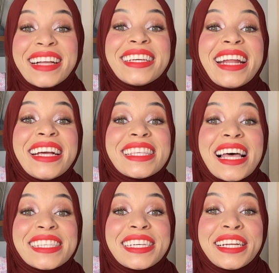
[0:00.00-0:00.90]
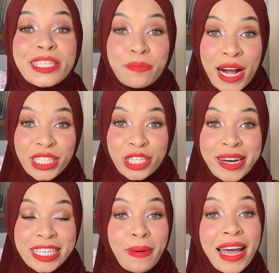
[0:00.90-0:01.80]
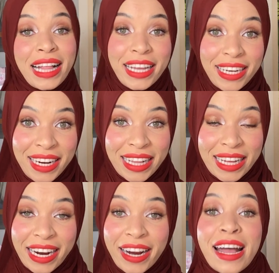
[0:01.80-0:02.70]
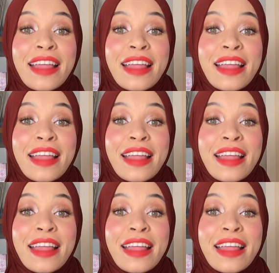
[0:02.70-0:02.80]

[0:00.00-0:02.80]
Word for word: Today's lesson is brought to us by Clean and Clear.